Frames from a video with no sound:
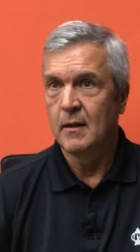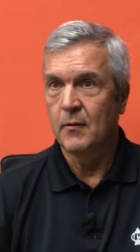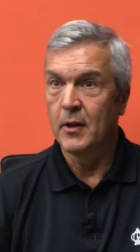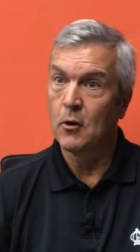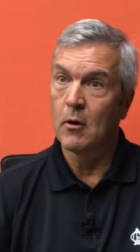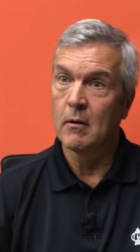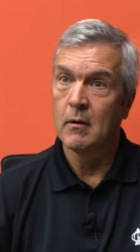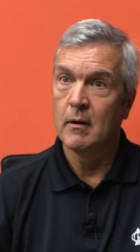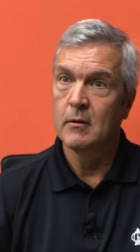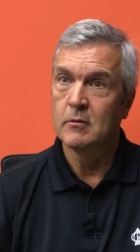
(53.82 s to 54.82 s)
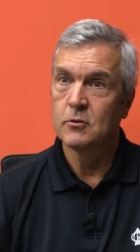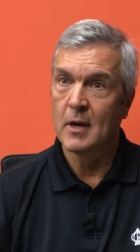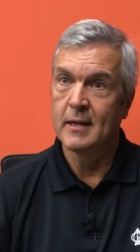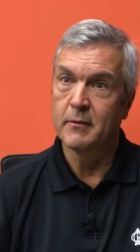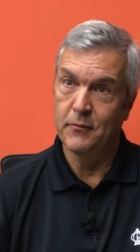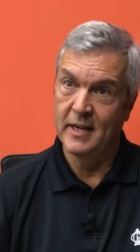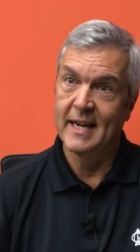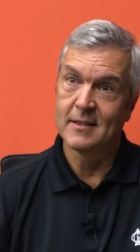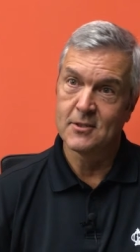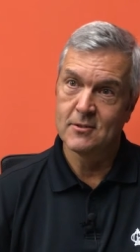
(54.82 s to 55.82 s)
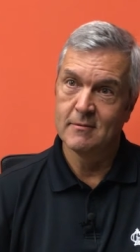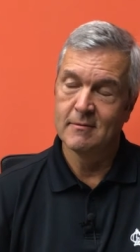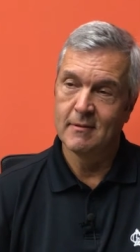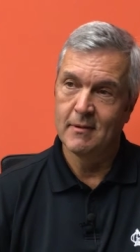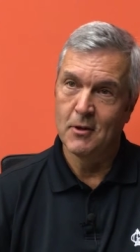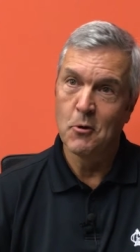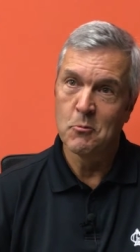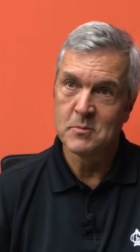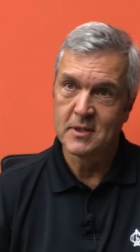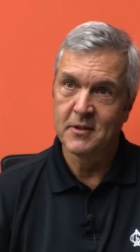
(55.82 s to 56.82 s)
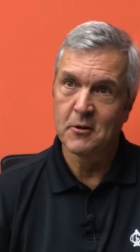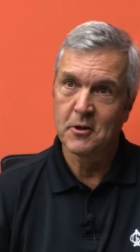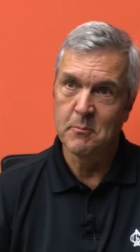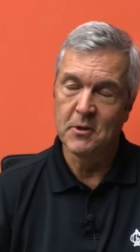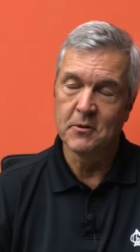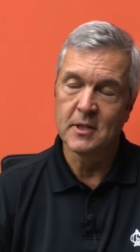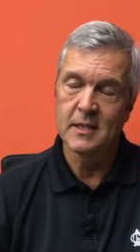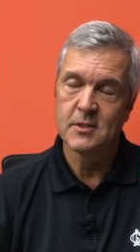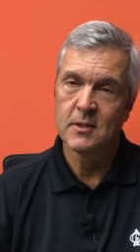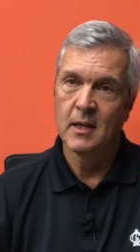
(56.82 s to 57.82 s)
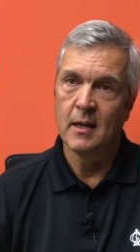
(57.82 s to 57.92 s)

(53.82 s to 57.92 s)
that are trying to finance homes in their communities.